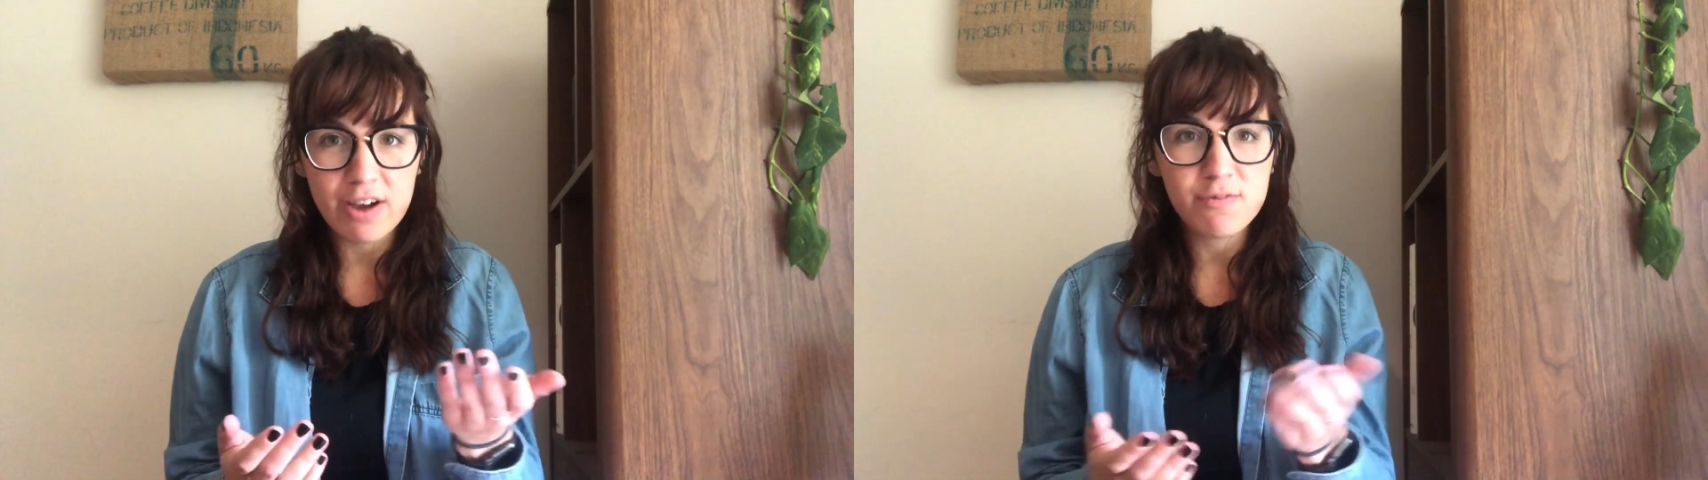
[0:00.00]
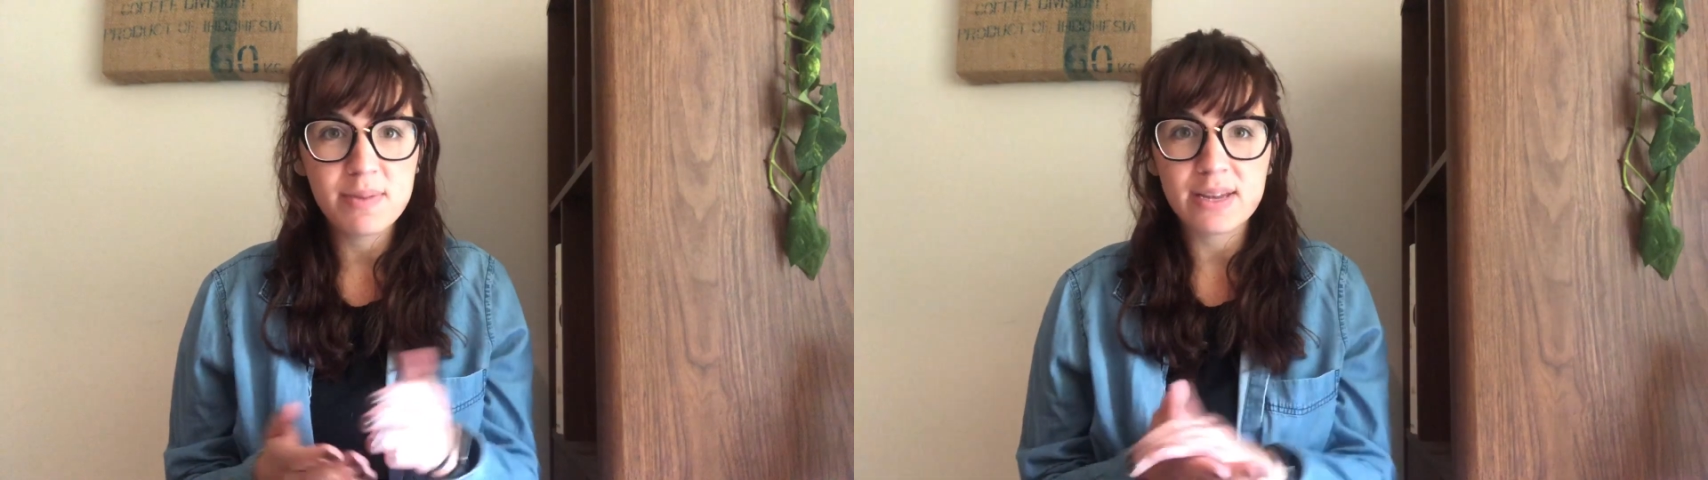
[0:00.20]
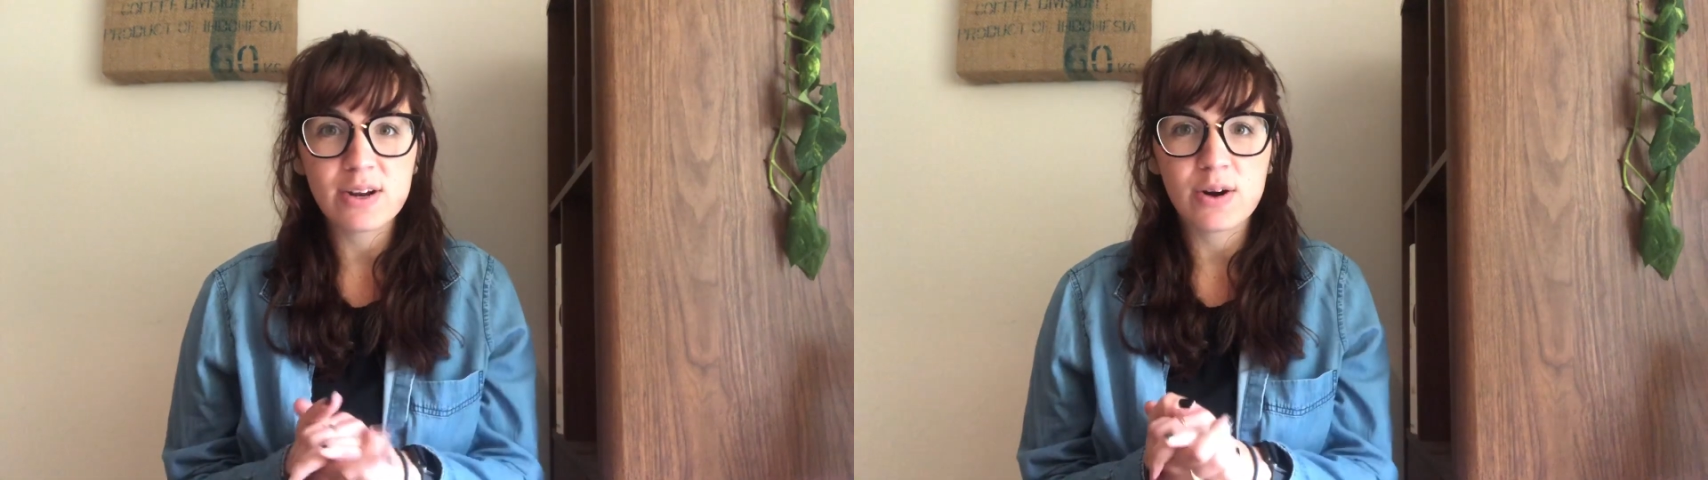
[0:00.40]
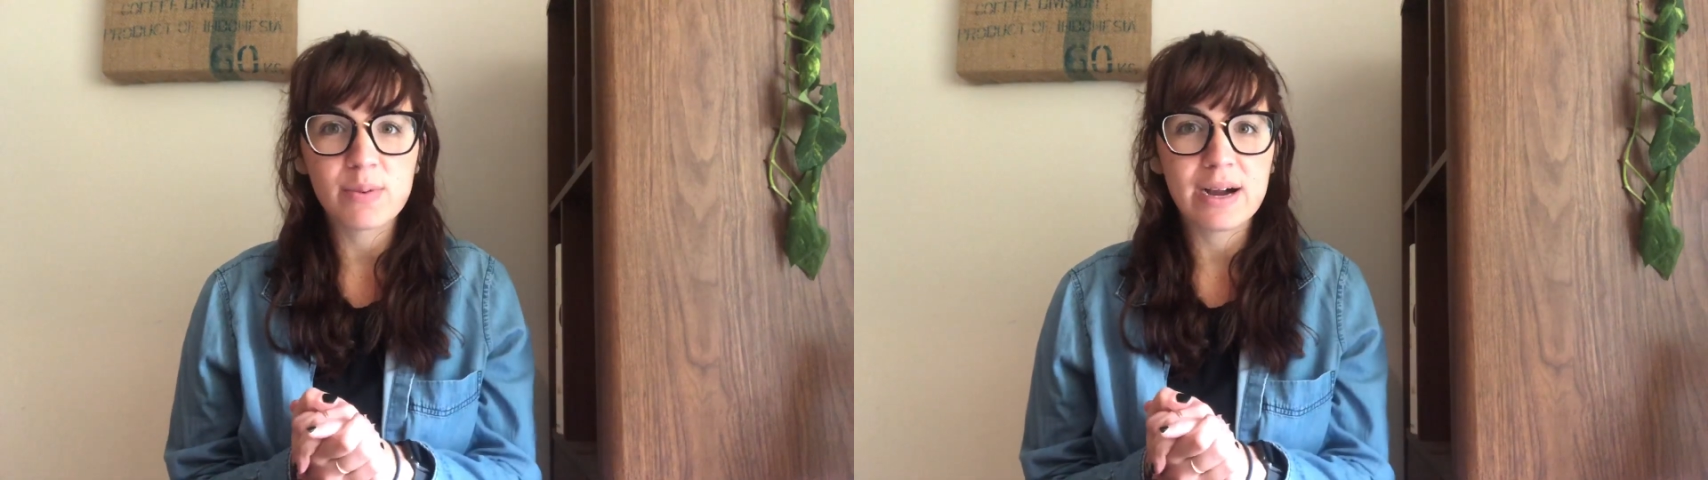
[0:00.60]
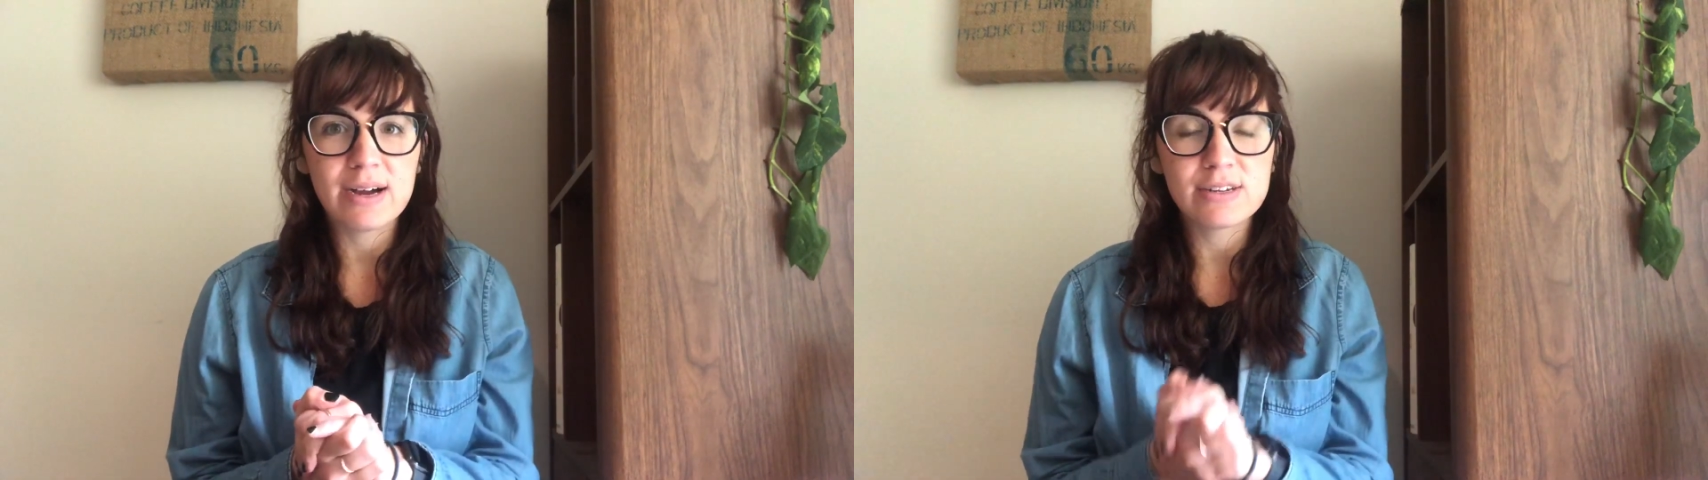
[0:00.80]
have been
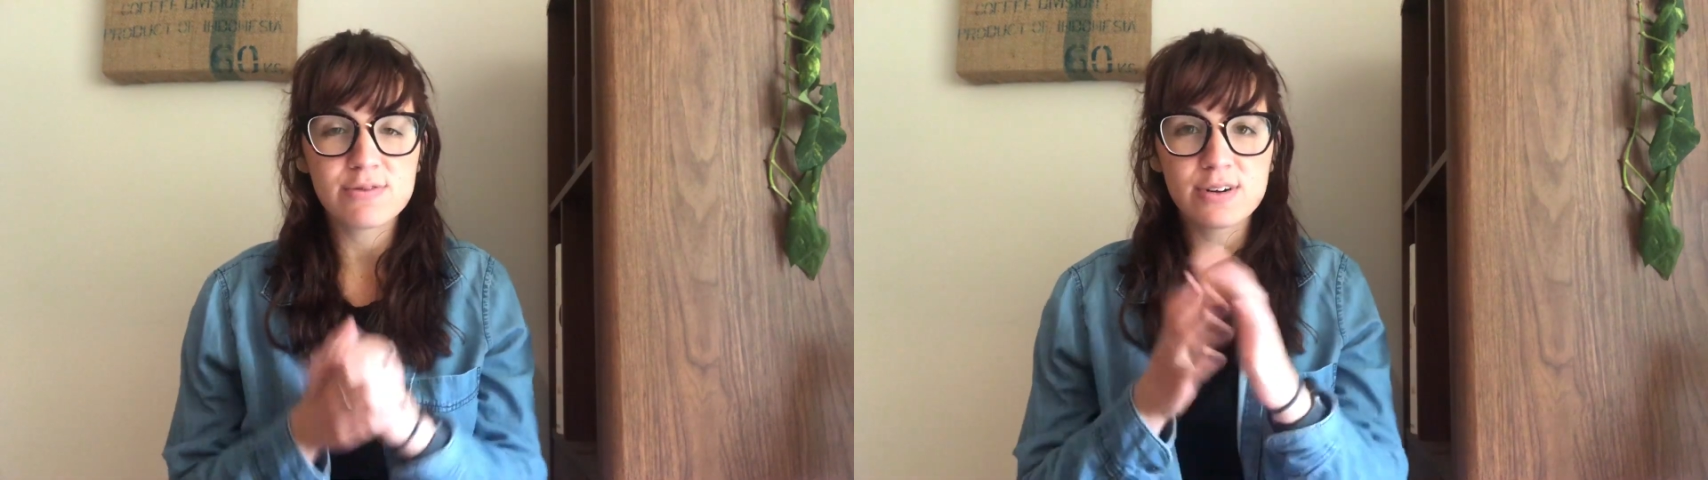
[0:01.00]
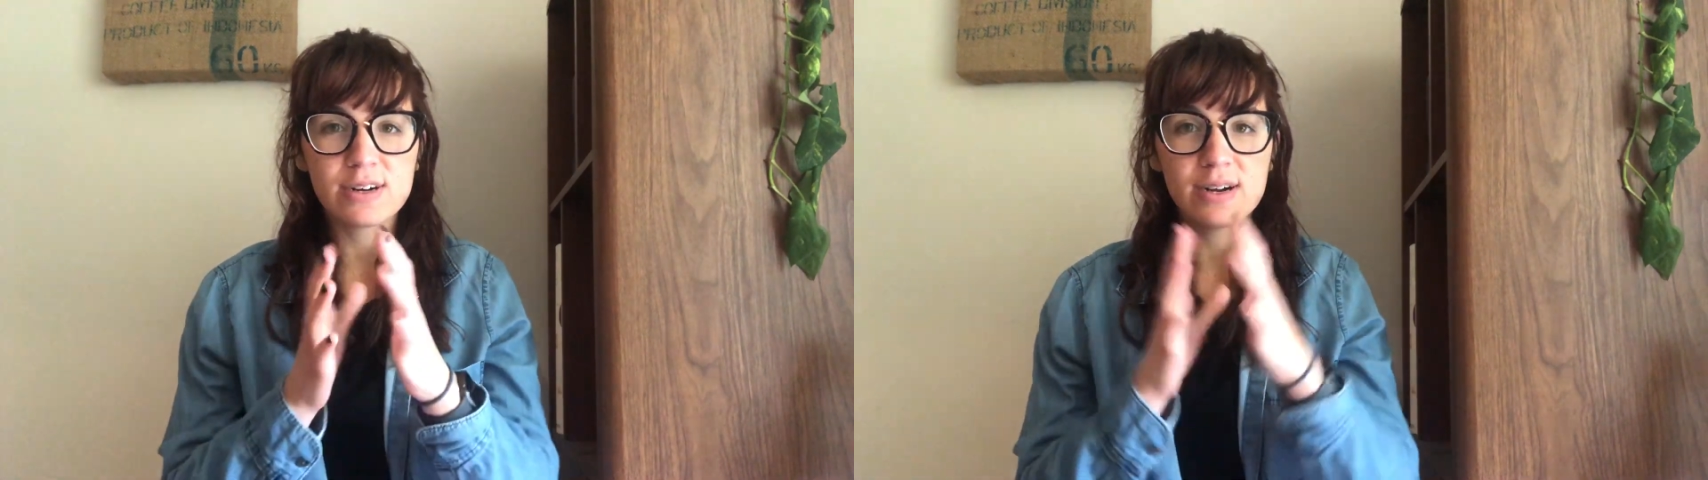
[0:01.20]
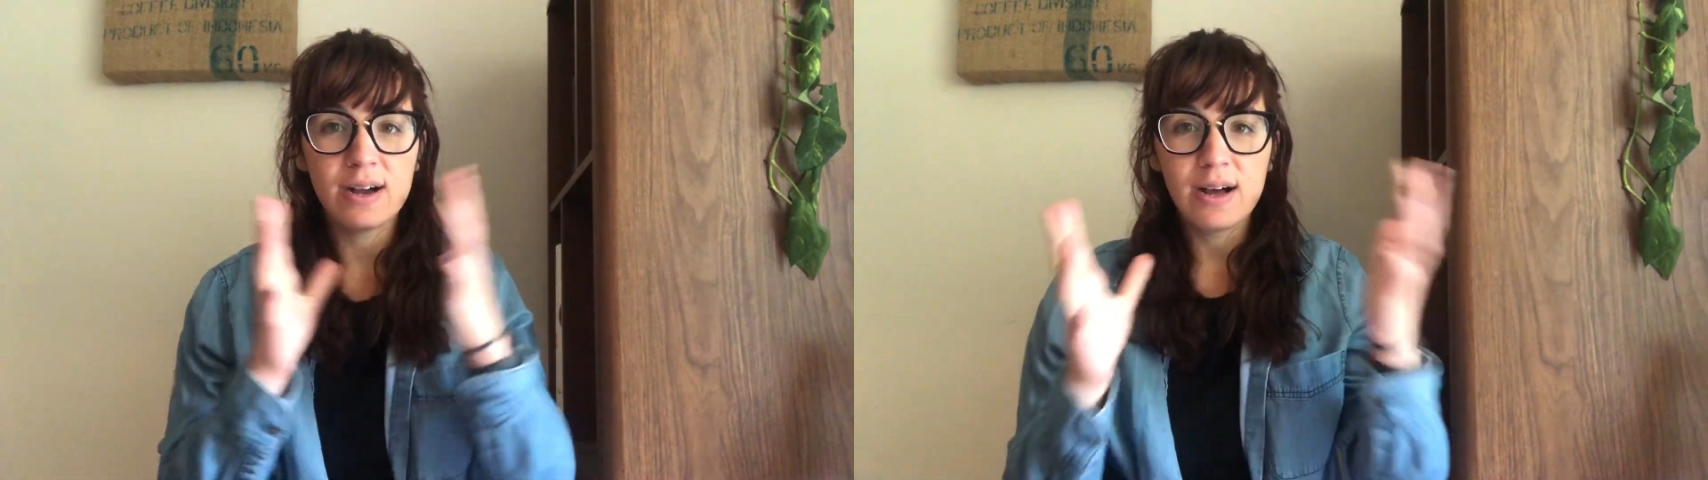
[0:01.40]
around for